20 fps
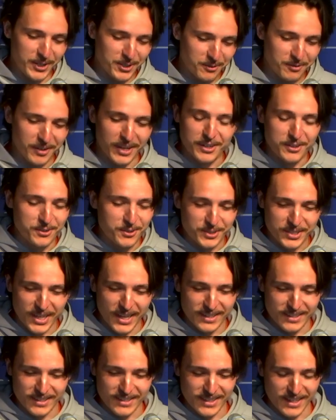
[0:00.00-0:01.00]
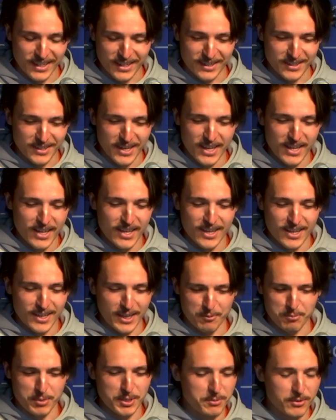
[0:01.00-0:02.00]
funny use cases, and
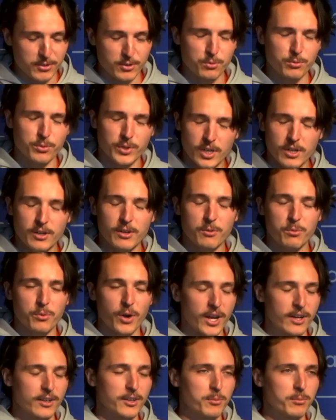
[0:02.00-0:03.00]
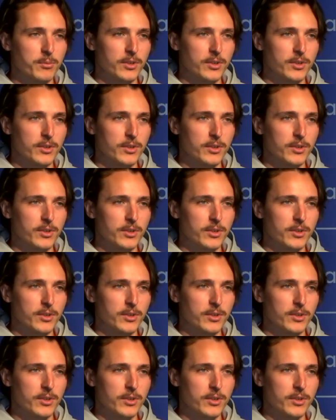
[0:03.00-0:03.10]
people do really random.